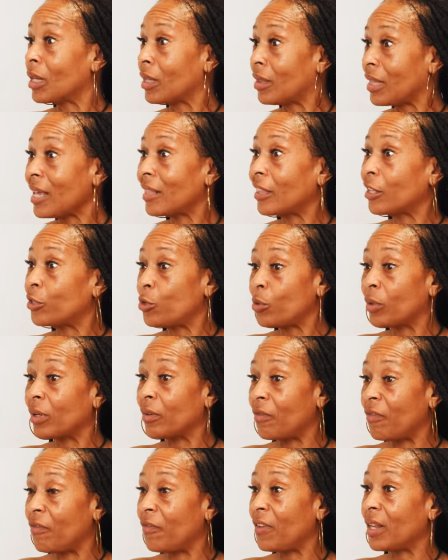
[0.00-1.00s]
to think that you
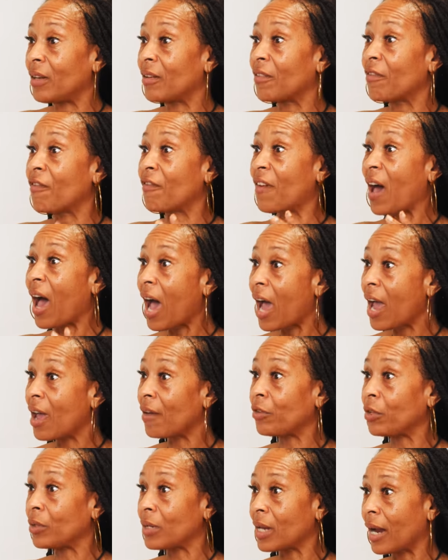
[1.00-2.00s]
can fit
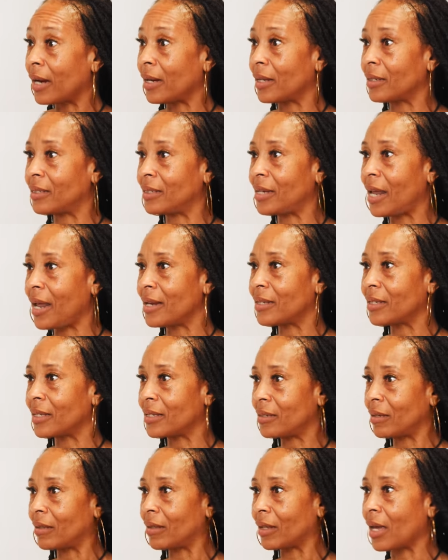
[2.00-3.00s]
five United States
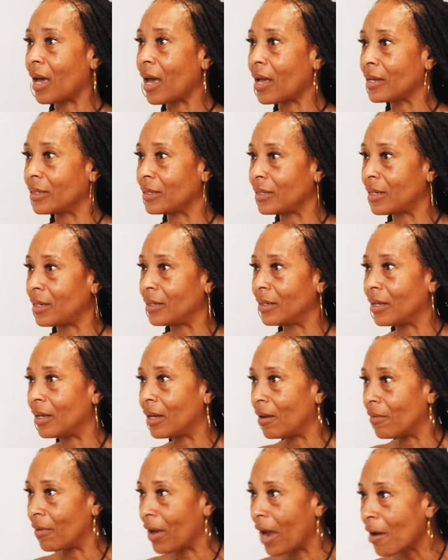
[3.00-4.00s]
into the continent
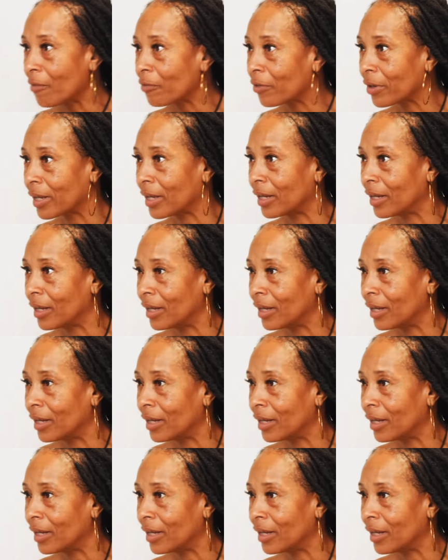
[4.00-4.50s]
of Africa.